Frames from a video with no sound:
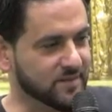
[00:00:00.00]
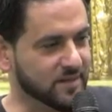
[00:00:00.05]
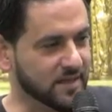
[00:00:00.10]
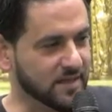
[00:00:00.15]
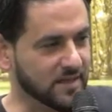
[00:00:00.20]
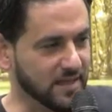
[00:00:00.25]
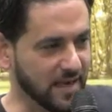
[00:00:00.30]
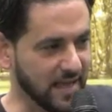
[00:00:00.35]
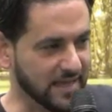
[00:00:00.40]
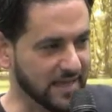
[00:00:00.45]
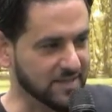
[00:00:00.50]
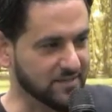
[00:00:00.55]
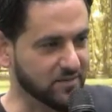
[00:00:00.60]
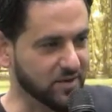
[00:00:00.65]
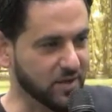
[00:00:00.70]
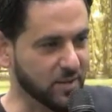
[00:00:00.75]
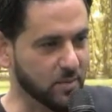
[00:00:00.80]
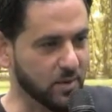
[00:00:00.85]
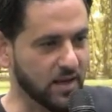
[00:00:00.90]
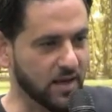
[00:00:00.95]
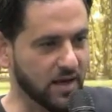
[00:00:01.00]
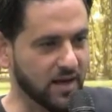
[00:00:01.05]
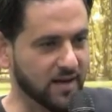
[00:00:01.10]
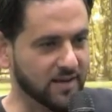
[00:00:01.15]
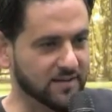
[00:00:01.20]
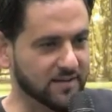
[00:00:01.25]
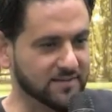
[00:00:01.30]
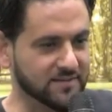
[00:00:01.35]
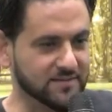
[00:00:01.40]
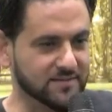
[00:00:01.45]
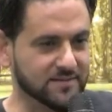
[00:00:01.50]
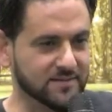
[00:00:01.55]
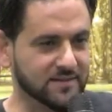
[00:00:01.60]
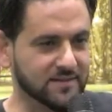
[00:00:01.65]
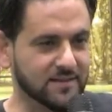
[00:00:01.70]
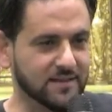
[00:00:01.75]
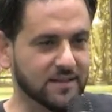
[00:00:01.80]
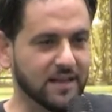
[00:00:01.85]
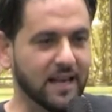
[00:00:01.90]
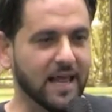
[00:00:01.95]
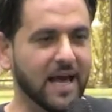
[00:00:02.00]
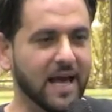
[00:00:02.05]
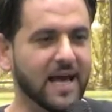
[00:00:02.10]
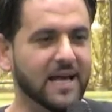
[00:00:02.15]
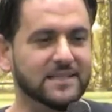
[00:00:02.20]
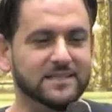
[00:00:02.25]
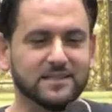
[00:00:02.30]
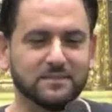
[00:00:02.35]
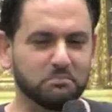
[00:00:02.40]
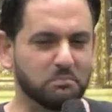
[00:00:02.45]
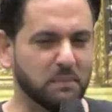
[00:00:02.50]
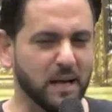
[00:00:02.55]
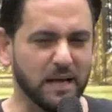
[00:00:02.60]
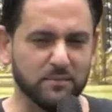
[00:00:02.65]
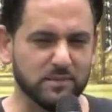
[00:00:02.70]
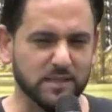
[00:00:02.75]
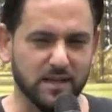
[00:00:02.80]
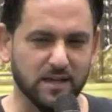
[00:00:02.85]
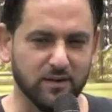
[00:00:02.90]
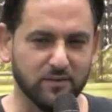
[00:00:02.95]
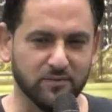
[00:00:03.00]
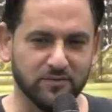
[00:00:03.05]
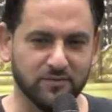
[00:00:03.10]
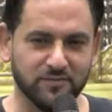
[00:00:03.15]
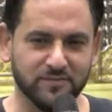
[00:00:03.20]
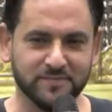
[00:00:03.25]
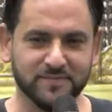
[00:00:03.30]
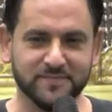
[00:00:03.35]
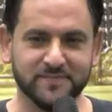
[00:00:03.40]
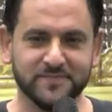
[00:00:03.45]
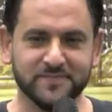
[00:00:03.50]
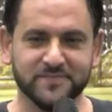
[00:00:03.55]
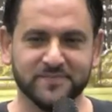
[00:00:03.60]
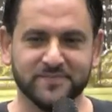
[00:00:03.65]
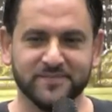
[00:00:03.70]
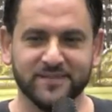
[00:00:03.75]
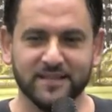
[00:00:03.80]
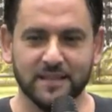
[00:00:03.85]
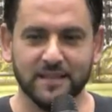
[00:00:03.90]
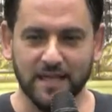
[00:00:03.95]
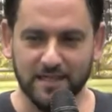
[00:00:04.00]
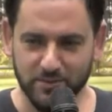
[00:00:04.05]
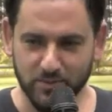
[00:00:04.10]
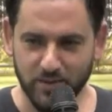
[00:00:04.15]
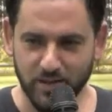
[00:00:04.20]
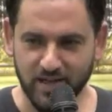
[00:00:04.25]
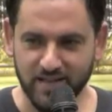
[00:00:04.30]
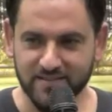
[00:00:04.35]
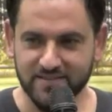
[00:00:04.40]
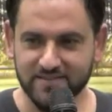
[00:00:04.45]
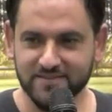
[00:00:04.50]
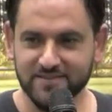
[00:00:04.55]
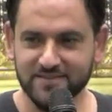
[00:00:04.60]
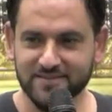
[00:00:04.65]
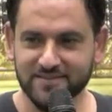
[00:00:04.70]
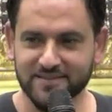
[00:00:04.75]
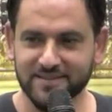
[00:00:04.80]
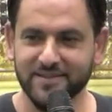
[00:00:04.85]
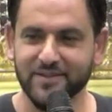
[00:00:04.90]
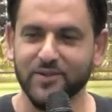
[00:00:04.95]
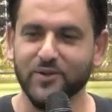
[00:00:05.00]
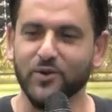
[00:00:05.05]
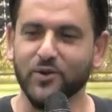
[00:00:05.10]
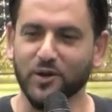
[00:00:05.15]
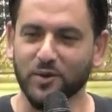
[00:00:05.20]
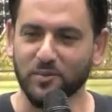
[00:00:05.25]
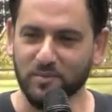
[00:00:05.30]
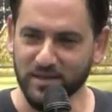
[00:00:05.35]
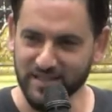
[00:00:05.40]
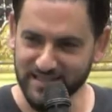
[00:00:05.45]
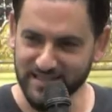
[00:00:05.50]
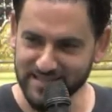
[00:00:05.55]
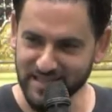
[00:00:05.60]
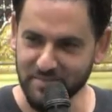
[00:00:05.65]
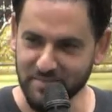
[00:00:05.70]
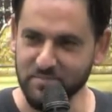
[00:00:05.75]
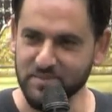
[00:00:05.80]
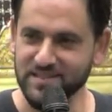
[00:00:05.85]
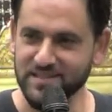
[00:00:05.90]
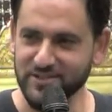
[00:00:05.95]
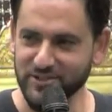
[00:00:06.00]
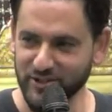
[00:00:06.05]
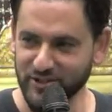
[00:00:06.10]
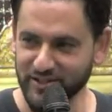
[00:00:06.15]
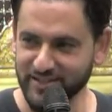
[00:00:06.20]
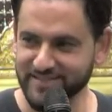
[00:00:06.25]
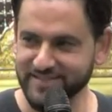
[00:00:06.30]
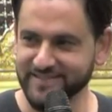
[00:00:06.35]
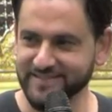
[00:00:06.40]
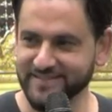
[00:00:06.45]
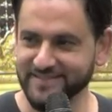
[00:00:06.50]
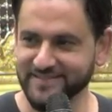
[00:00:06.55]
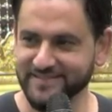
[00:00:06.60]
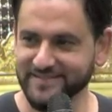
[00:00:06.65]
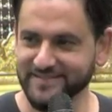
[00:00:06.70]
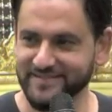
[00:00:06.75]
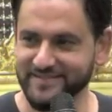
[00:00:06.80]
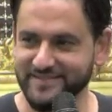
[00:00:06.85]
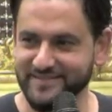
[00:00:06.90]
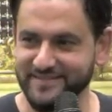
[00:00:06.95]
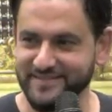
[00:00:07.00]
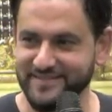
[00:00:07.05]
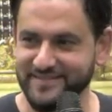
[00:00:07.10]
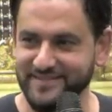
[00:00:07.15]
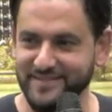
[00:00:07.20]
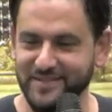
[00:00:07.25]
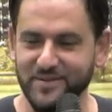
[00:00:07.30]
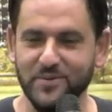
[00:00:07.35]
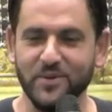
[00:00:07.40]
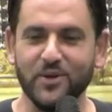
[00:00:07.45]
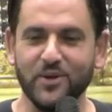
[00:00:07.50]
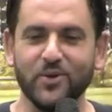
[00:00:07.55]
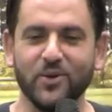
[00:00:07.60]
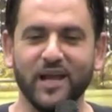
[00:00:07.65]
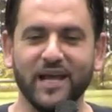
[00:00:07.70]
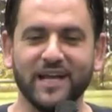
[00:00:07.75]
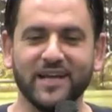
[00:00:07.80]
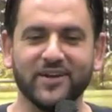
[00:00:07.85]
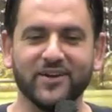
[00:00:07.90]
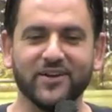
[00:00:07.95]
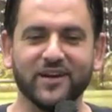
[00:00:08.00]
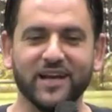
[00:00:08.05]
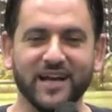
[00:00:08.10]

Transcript: in the land of Karbala. Last, by himself. Guess what? You're going to be in the same position. Whether you like it or